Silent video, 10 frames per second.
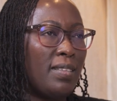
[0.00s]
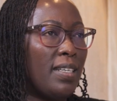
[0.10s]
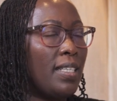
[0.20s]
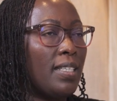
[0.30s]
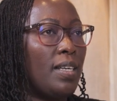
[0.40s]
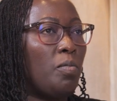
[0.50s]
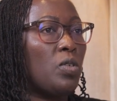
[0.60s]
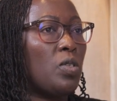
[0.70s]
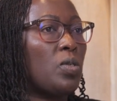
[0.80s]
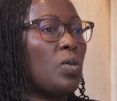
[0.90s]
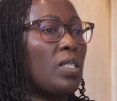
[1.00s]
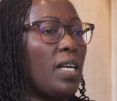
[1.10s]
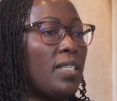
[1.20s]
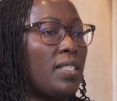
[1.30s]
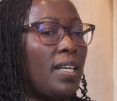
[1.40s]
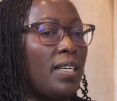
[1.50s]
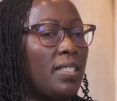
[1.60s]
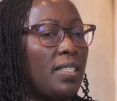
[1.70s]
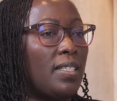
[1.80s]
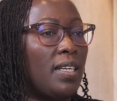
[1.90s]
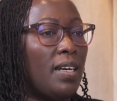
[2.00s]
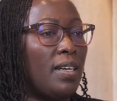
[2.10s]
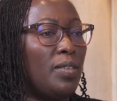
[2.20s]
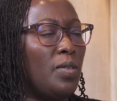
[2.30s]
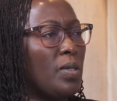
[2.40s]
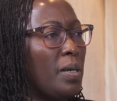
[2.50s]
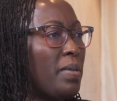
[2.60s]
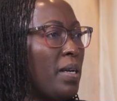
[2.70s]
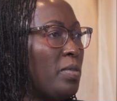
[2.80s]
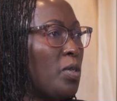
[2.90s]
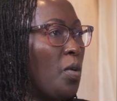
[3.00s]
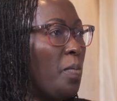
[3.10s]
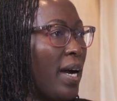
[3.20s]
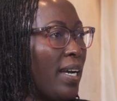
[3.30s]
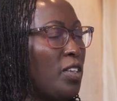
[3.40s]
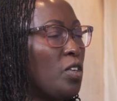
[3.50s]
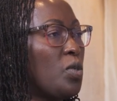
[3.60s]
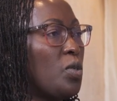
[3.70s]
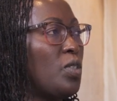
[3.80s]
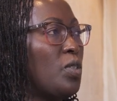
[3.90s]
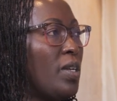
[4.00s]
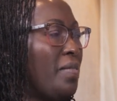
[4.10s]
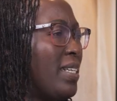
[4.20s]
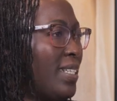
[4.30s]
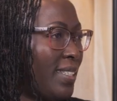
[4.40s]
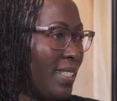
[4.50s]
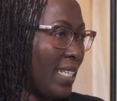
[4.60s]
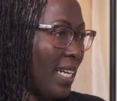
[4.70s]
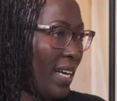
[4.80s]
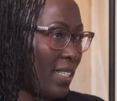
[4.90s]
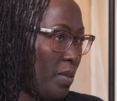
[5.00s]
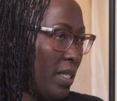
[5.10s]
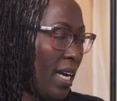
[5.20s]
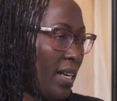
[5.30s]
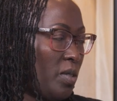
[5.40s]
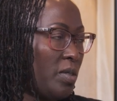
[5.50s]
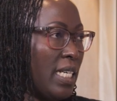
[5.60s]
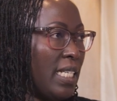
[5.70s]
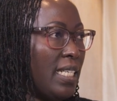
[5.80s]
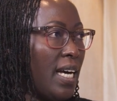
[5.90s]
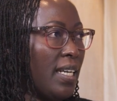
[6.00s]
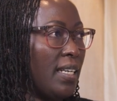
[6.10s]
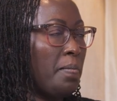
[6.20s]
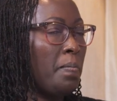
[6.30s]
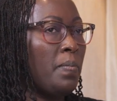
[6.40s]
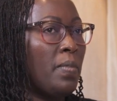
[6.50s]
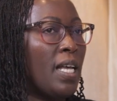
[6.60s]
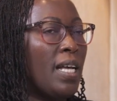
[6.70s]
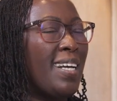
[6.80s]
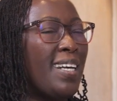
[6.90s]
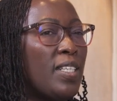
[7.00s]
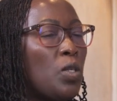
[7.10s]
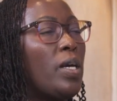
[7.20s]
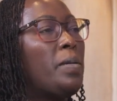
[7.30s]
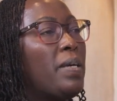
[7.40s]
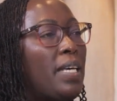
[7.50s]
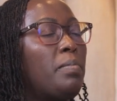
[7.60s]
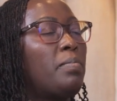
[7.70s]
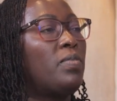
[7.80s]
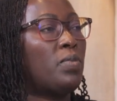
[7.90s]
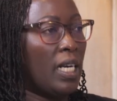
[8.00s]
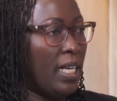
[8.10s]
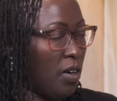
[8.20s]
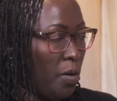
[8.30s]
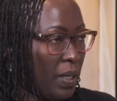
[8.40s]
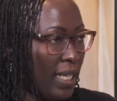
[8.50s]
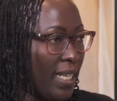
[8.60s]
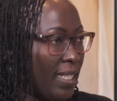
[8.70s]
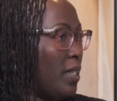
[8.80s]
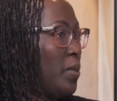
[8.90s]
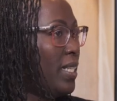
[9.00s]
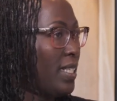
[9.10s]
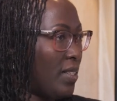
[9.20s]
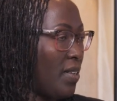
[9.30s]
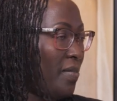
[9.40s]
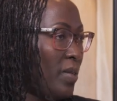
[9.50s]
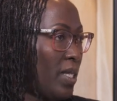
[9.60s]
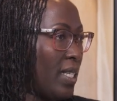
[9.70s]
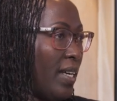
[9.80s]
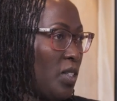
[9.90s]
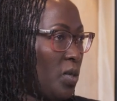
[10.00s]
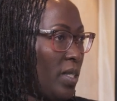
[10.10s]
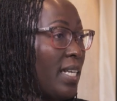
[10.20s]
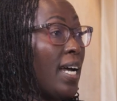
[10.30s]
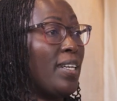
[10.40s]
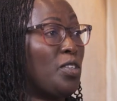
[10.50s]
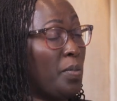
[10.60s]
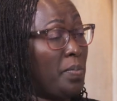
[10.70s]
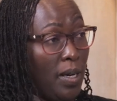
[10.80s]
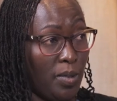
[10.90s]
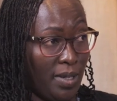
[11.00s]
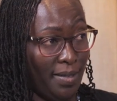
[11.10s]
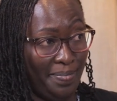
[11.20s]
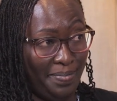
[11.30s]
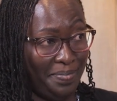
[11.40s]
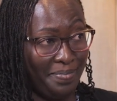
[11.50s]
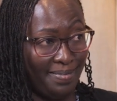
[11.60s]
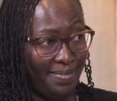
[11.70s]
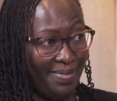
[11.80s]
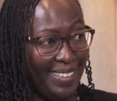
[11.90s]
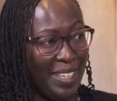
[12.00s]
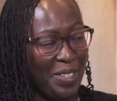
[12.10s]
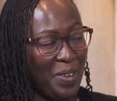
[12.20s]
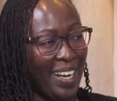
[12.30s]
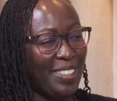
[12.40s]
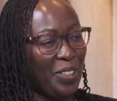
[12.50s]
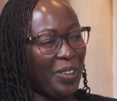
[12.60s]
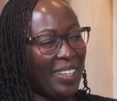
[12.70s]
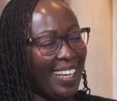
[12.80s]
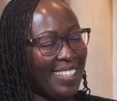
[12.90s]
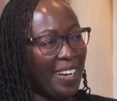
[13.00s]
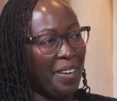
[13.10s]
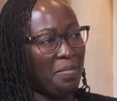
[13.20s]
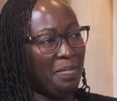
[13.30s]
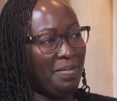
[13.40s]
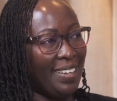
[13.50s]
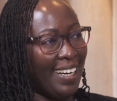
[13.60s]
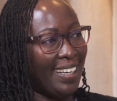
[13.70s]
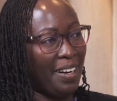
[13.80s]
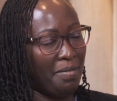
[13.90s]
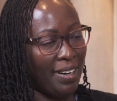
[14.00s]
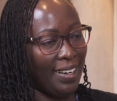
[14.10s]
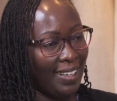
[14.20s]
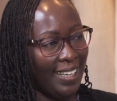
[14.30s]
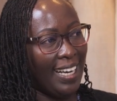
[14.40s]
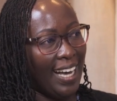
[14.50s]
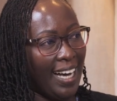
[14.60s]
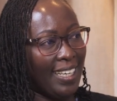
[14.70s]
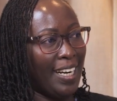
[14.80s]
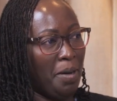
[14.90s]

the system was also such that, you know, sometimes you go back and you're told you never did this class, which I had already done. So it became really complicated with this travel schedule that I dropped out. So I joke that I have an